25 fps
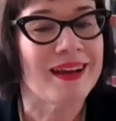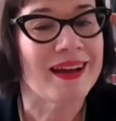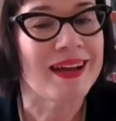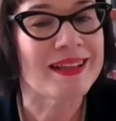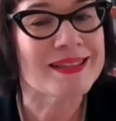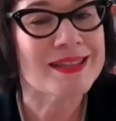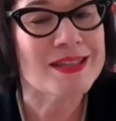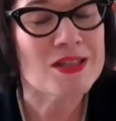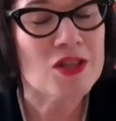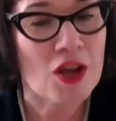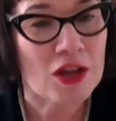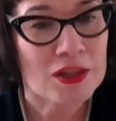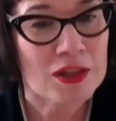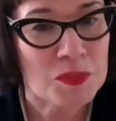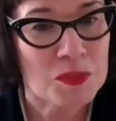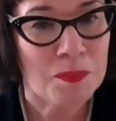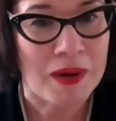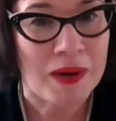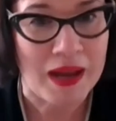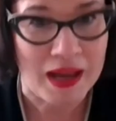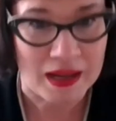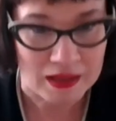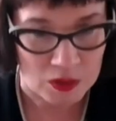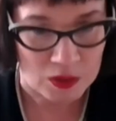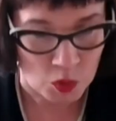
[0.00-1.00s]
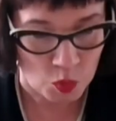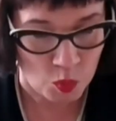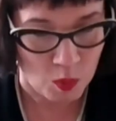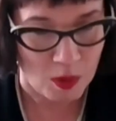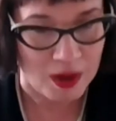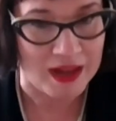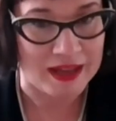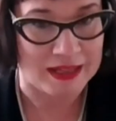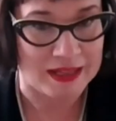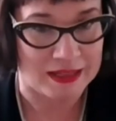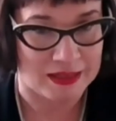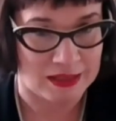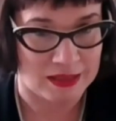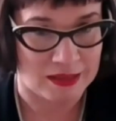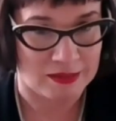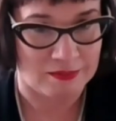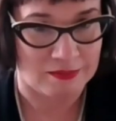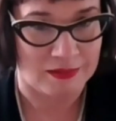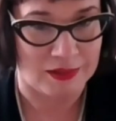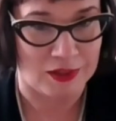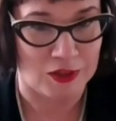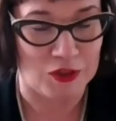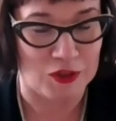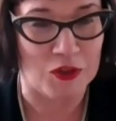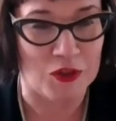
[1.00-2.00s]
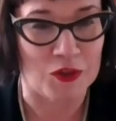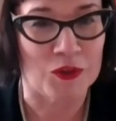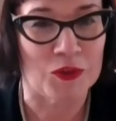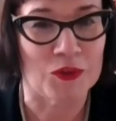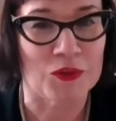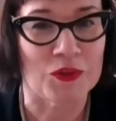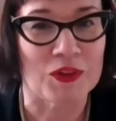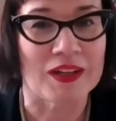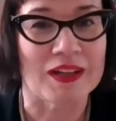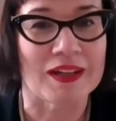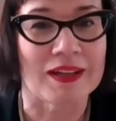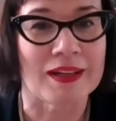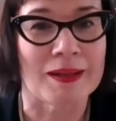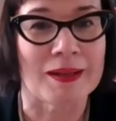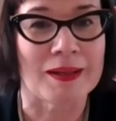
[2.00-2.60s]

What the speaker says: It's not black and white, you know.